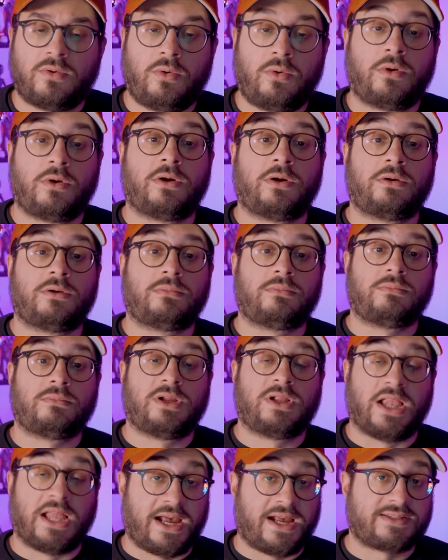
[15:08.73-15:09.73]
or
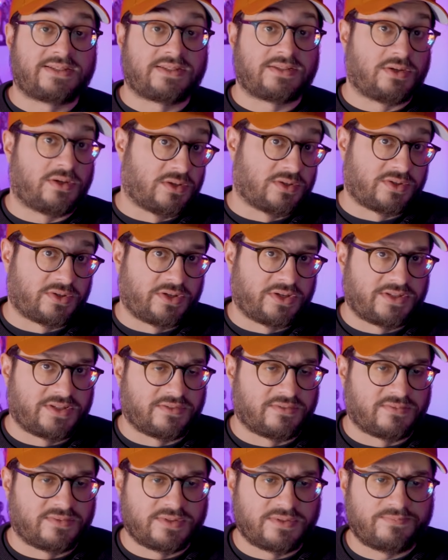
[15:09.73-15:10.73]
glass
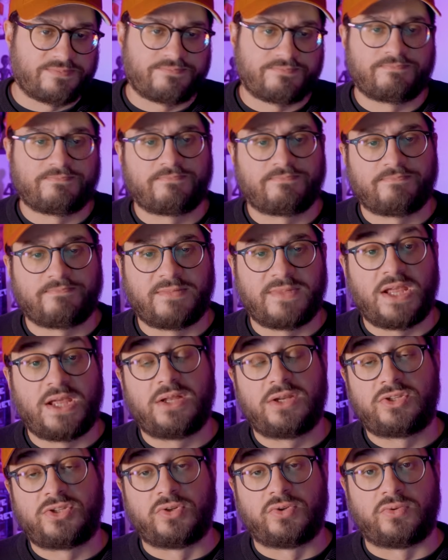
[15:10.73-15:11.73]
alternatives.
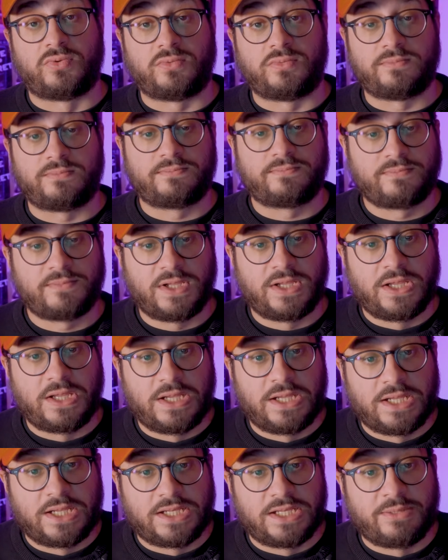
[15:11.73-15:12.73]

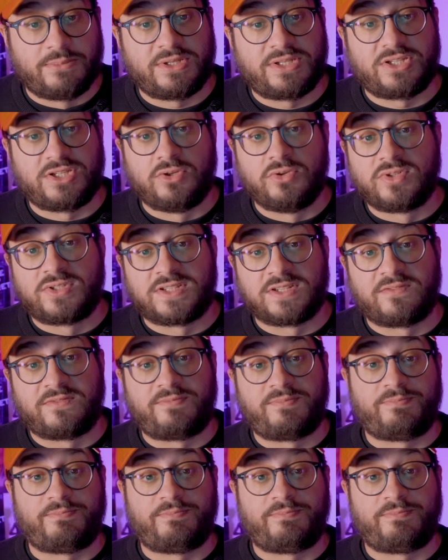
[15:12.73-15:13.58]
2. Limit use of